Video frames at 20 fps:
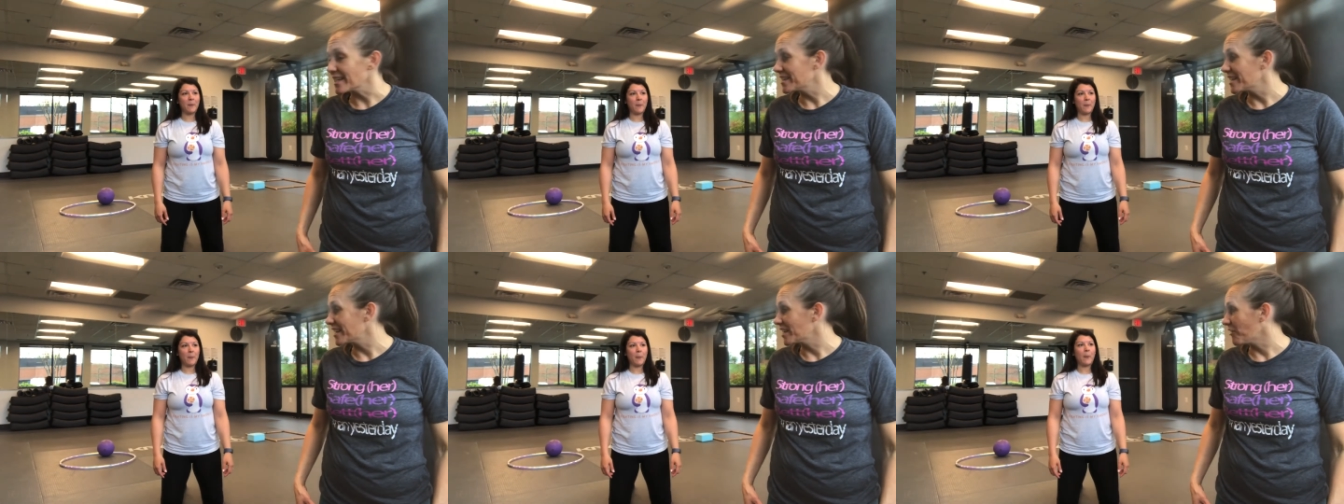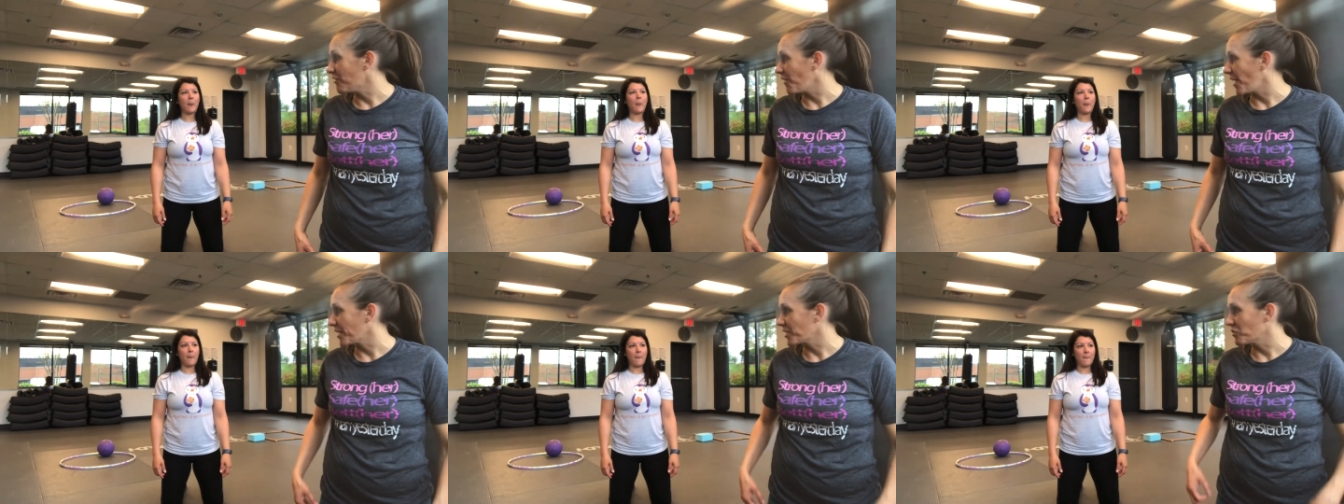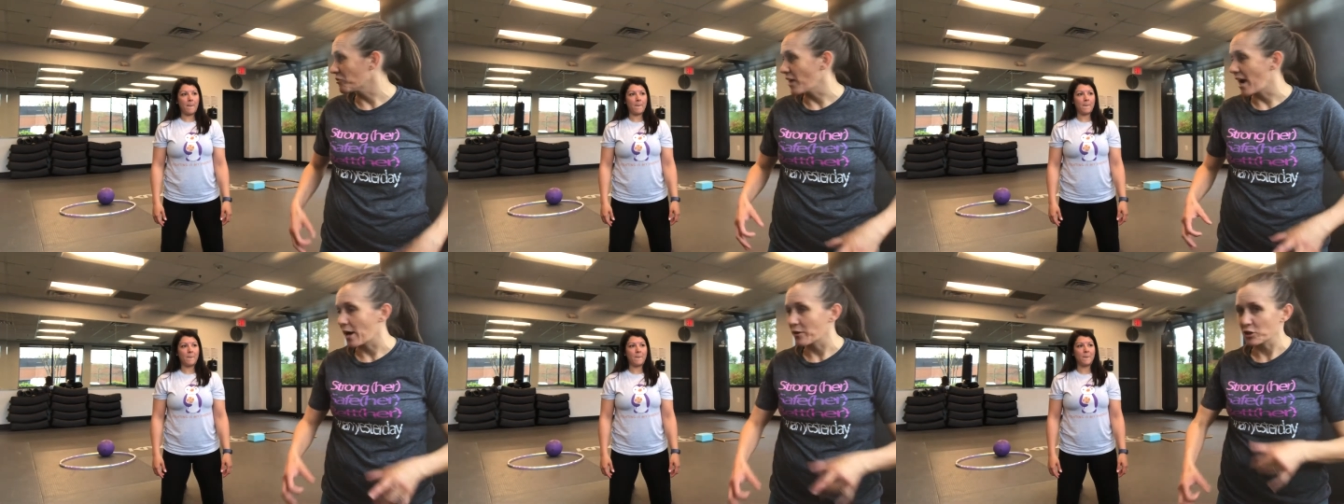and then the
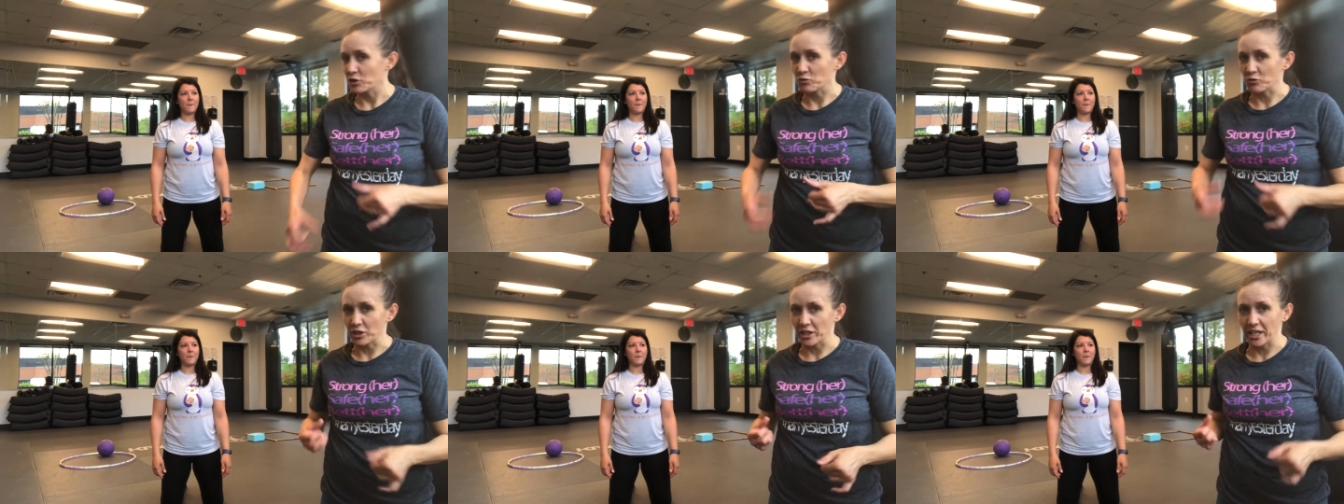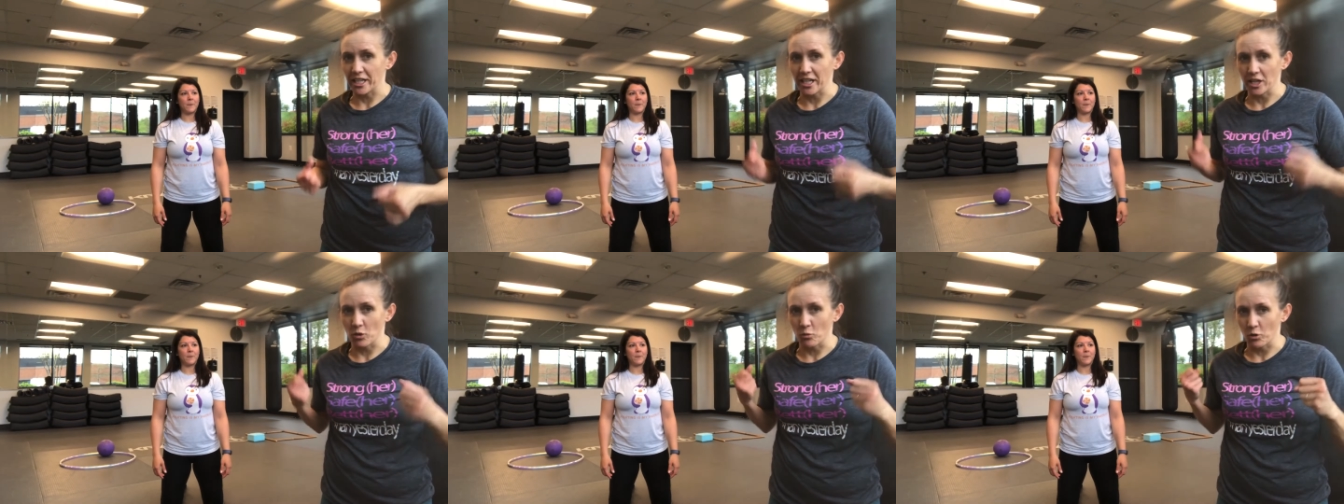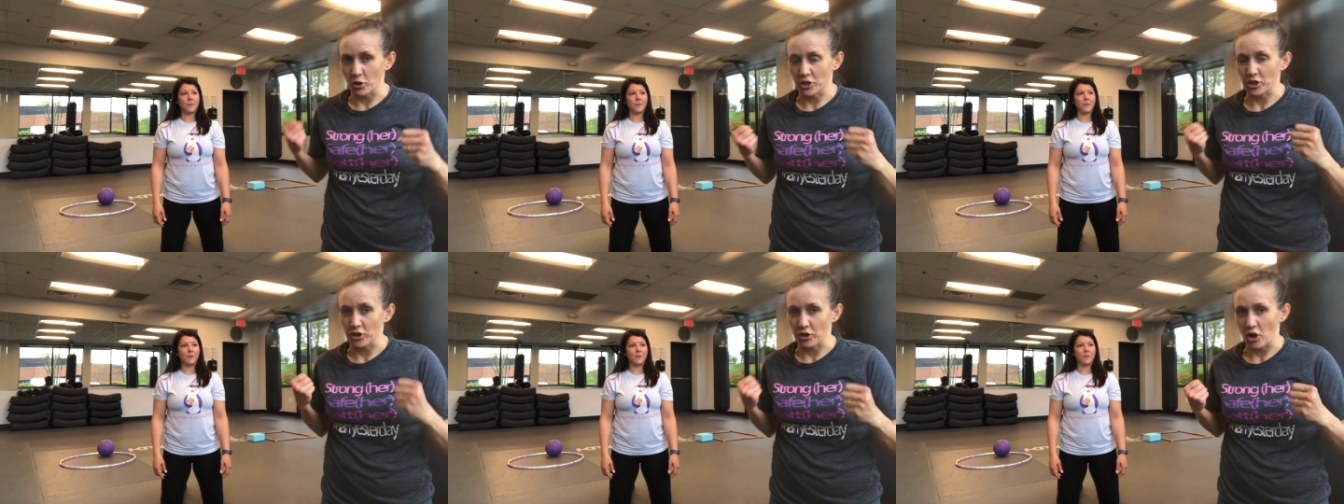final round is really gonna
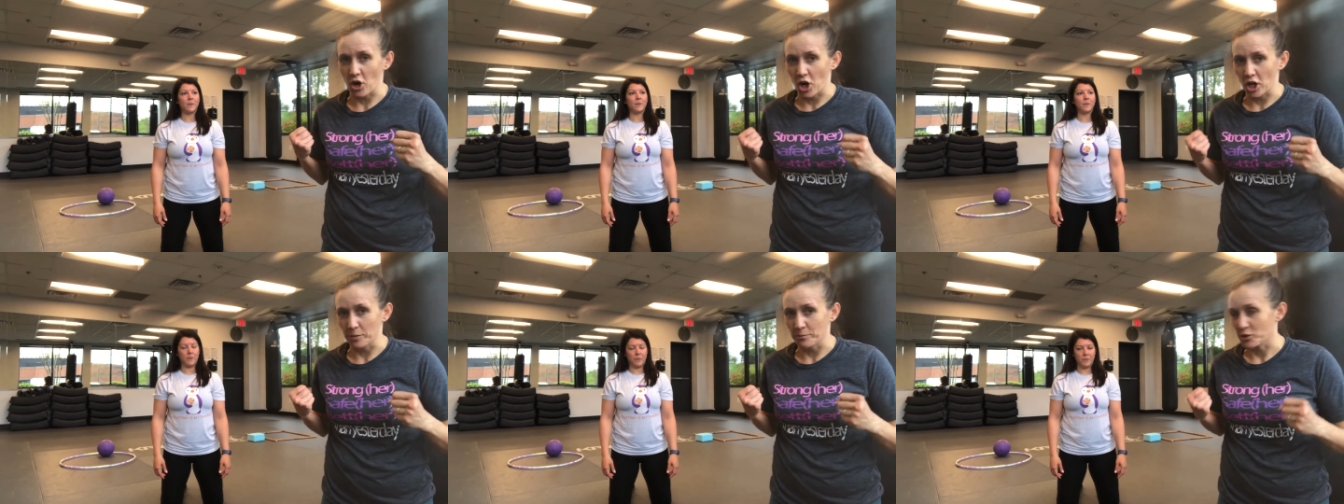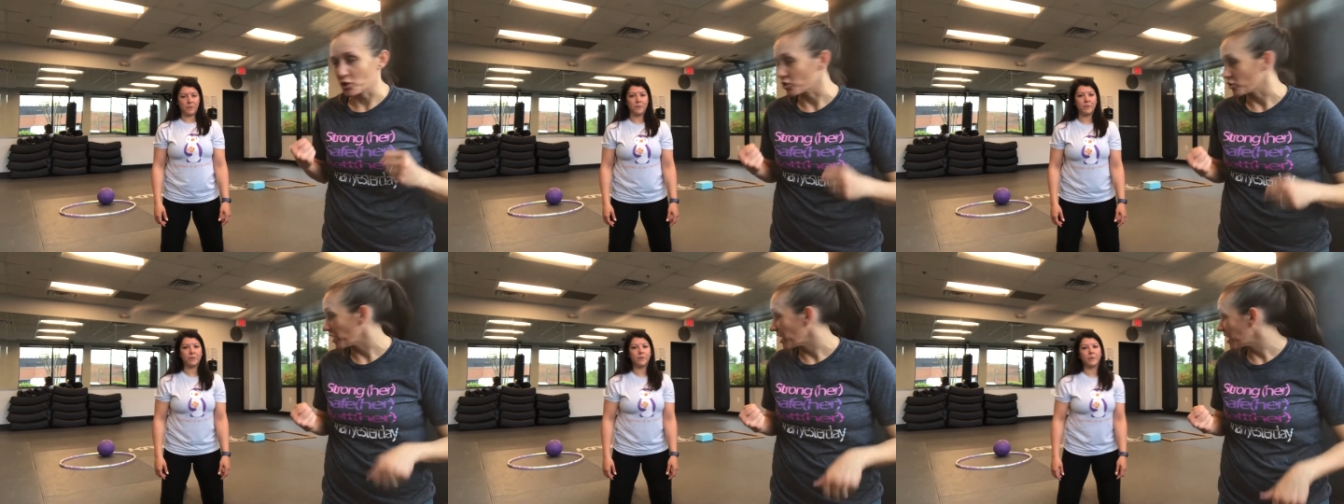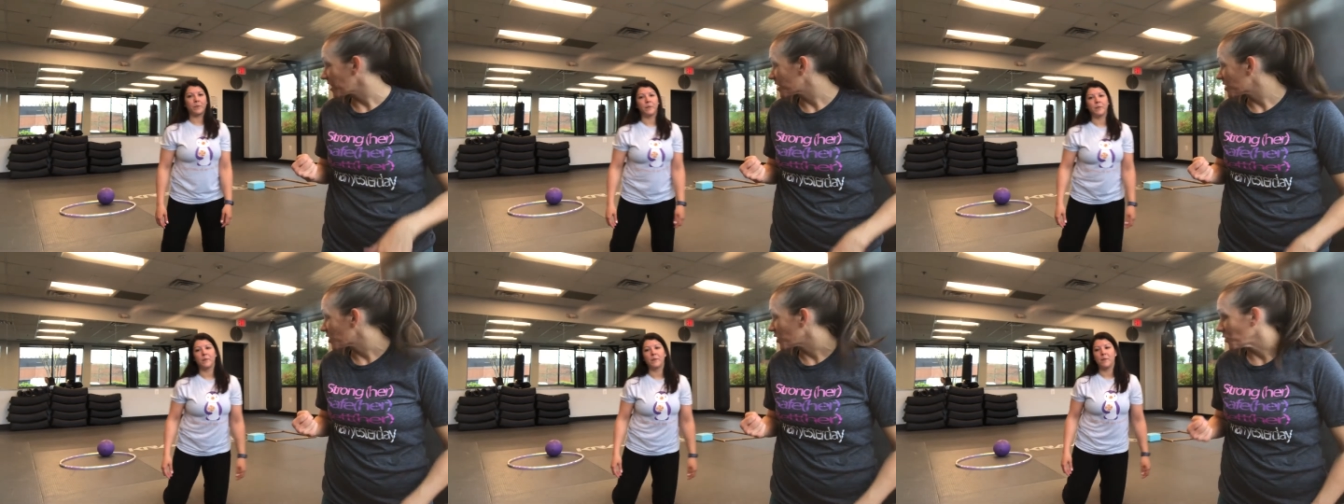work your arm
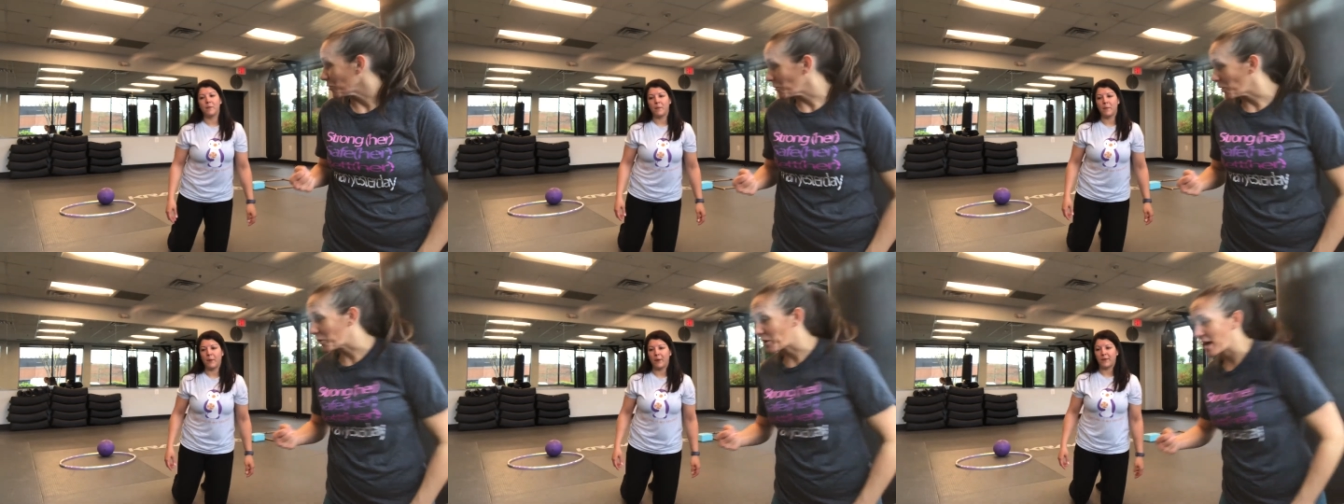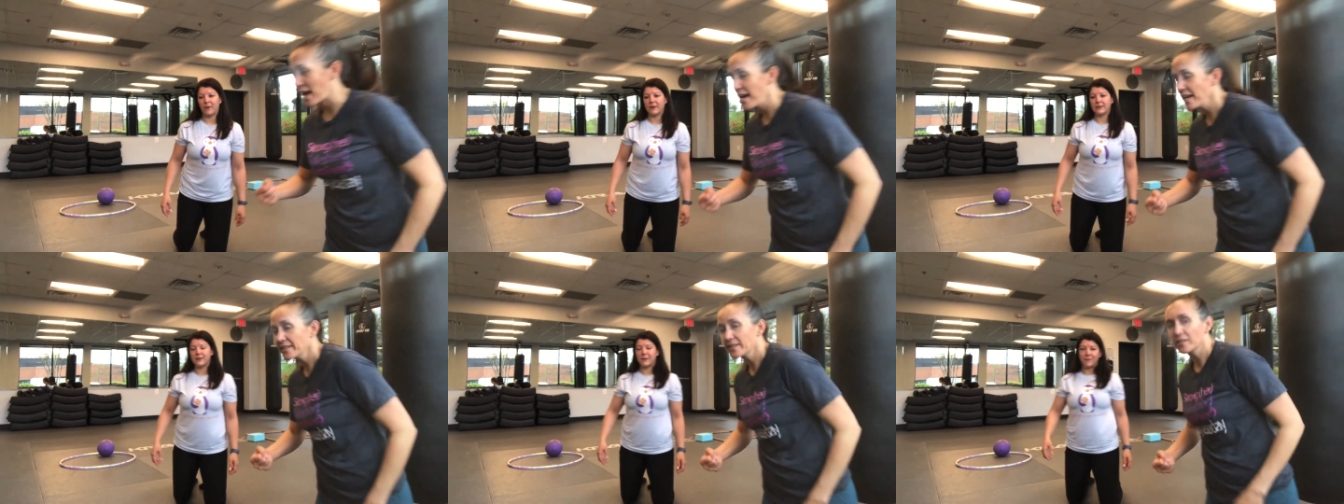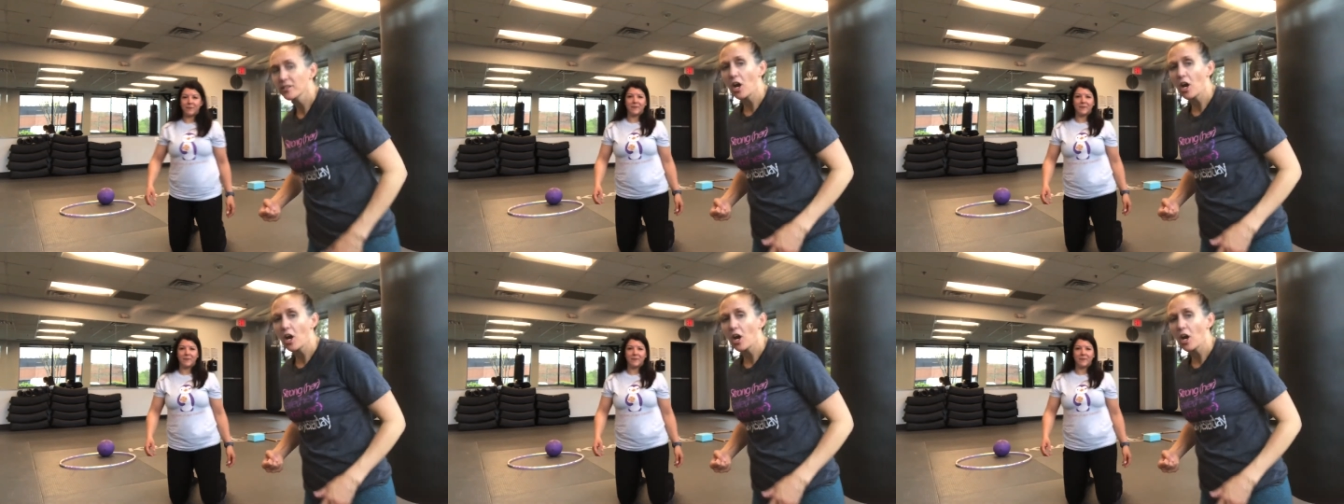strength too, okay?